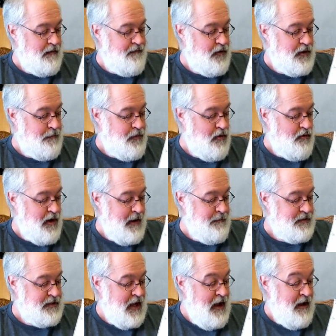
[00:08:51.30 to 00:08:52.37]
for the
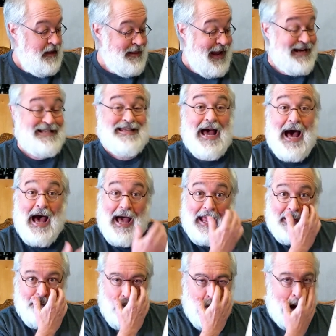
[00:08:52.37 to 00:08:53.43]
programs like
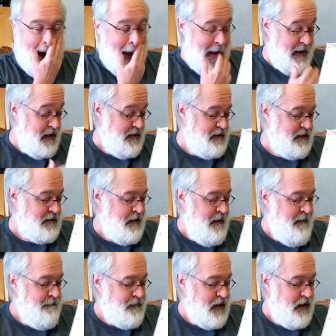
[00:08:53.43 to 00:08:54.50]
TimeWise
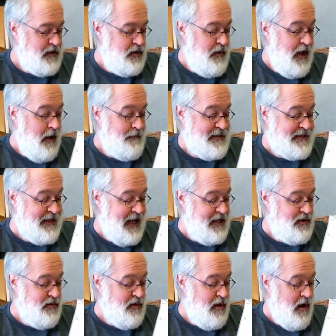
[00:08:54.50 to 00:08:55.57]
to help
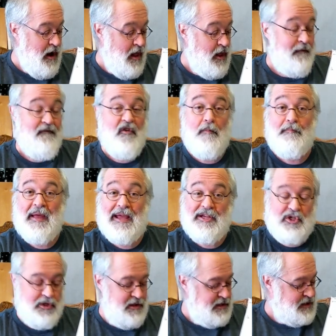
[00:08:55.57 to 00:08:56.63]
schedule all of our
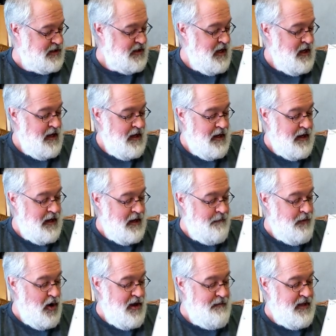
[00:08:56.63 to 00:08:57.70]
patients'
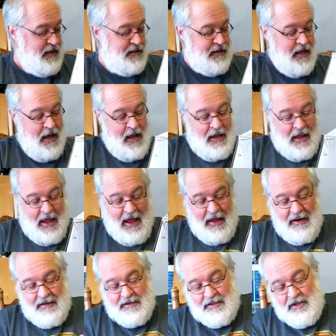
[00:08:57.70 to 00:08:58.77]
appointments.
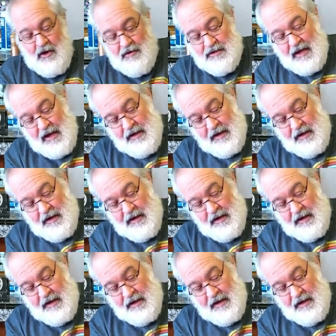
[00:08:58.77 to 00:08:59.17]
And it shows